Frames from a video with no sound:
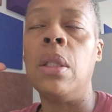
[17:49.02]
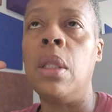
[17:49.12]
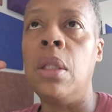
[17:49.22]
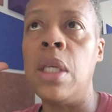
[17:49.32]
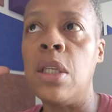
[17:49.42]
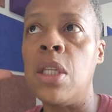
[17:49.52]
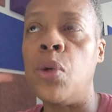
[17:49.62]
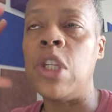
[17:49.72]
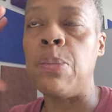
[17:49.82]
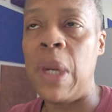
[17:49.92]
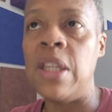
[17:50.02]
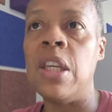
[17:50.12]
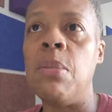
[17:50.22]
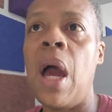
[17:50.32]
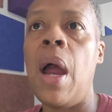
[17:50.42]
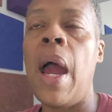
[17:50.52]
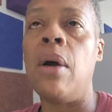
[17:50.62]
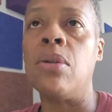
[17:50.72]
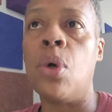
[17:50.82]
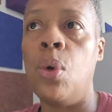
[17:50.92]
the necessary space in my
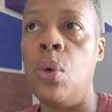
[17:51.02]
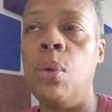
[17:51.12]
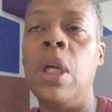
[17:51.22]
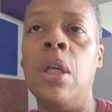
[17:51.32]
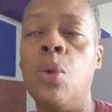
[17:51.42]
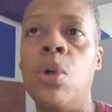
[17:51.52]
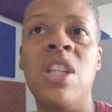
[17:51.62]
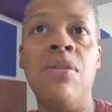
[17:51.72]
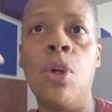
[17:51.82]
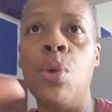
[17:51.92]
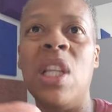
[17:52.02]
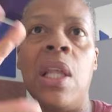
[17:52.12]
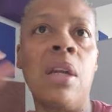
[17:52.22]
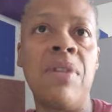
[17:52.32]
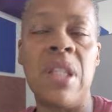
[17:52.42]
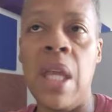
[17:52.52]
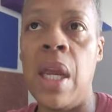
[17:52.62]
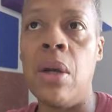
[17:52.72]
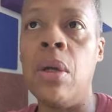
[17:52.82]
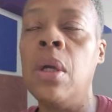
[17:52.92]
household. In other words, even though there was a lot of us
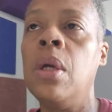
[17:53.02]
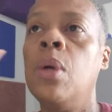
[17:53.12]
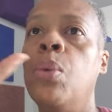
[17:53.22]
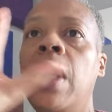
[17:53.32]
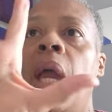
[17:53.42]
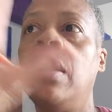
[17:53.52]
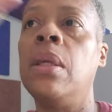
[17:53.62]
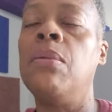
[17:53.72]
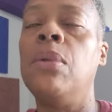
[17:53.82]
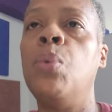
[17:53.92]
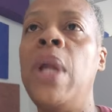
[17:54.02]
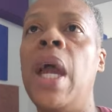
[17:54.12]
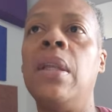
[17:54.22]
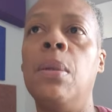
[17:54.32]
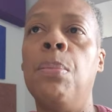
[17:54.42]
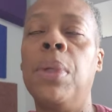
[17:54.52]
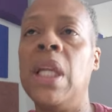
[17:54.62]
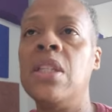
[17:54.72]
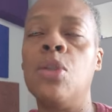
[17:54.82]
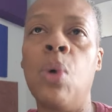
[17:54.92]
there, we had the
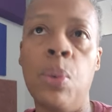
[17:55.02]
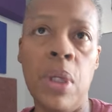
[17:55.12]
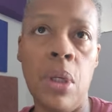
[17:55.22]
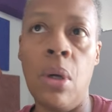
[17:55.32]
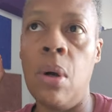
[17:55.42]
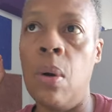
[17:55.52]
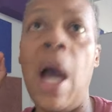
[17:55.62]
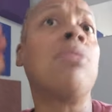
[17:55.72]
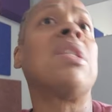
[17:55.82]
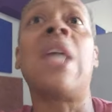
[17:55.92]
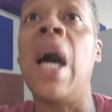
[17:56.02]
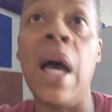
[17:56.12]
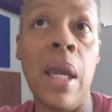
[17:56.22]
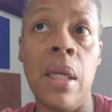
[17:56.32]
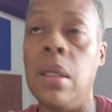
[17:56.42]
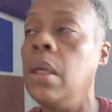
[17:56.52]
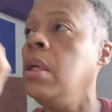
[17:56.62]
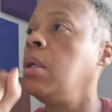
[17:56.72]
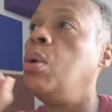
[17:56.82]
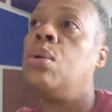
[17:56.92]
places where we can go outside,
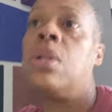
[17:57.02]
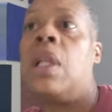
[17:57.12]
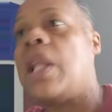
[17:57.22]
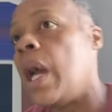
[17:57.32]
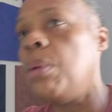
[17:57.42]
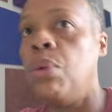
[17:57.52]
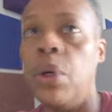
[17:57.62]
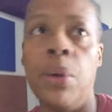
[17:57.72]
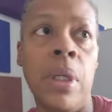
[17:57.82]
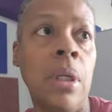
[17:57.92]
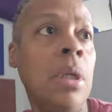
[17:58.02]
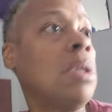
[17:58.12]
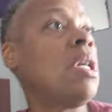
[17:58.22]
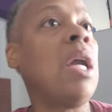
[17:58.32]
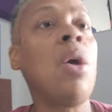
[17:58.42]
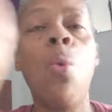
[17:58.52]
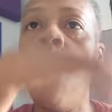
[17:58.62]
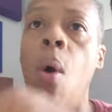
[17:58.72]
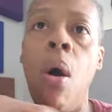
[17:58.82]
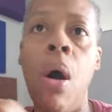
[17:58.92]
go to the library, take a
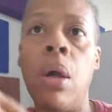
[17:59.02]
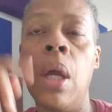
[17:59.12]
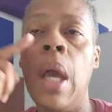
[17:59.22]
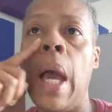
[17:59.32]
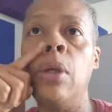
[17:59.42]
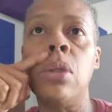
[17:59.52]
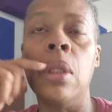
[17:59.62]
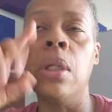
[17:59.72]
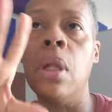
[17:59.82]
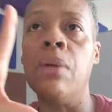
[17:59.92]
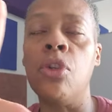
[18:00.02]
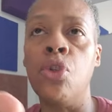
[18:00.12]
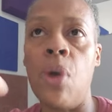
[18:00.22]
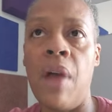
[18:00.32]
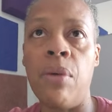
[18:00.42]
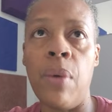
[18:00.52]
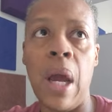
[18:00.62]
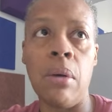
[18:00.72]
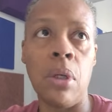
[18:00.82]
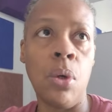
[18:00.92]
walk. I used to love to drive
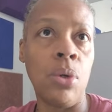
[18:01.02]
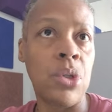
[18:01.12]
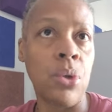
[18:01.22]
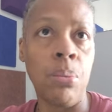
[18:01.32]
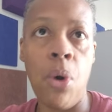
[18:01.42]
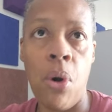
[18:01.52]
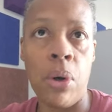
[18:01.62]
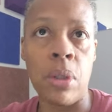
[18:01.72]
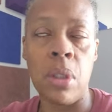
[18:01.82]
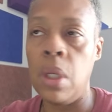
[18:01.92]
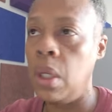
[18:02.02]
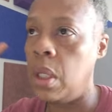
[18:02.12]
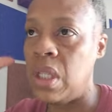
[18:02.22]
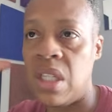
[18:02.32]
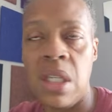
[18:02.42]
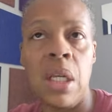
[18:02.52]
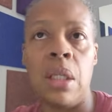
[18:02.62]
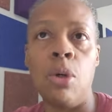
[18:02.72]
around and go to certain parks and sit at